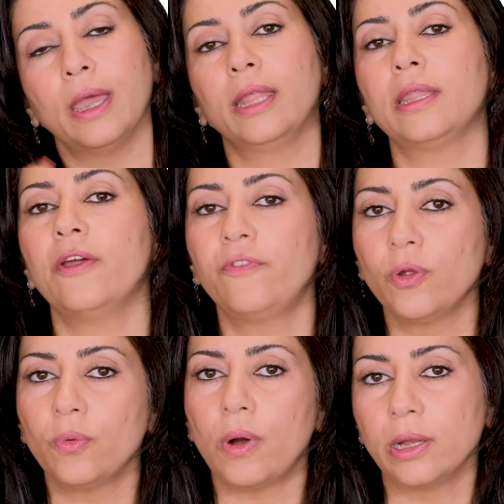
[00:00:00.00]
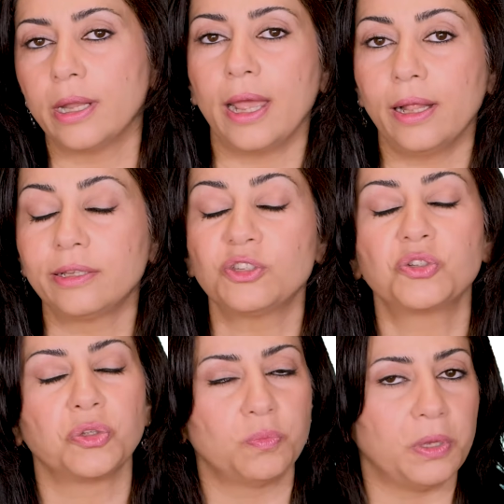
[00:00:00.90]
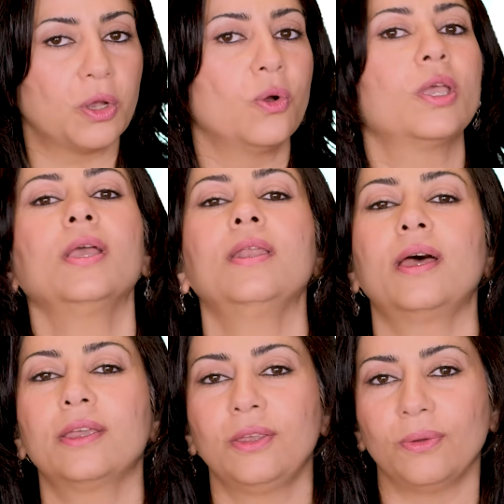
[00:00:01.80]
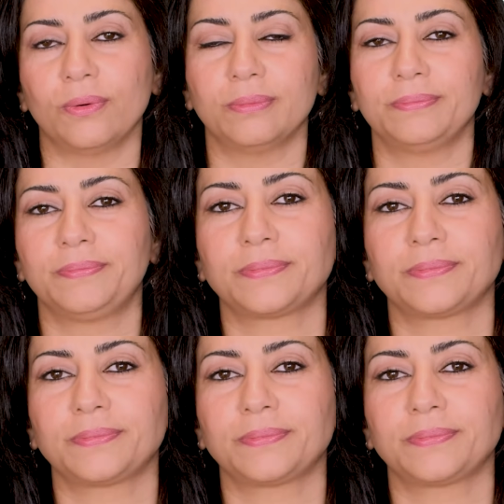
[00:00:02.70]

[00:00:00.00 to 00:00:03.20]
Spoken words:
and everyone else should be cooking like you.